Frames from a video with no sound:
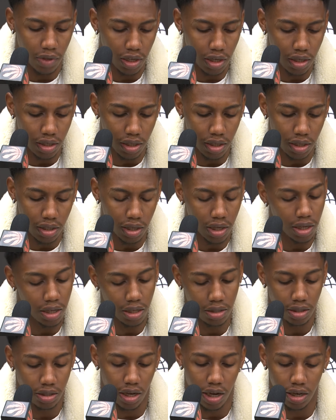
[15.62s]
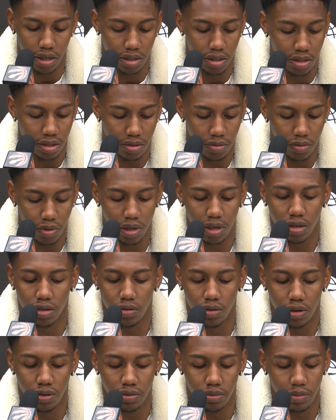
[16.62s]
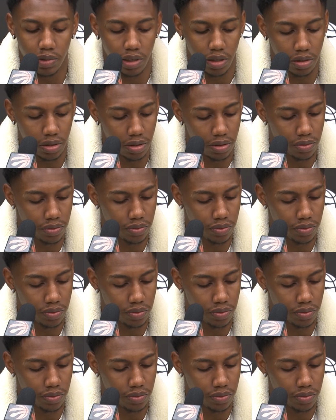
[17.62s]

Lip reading: And then, yeah, they kind of just went on a roll from there.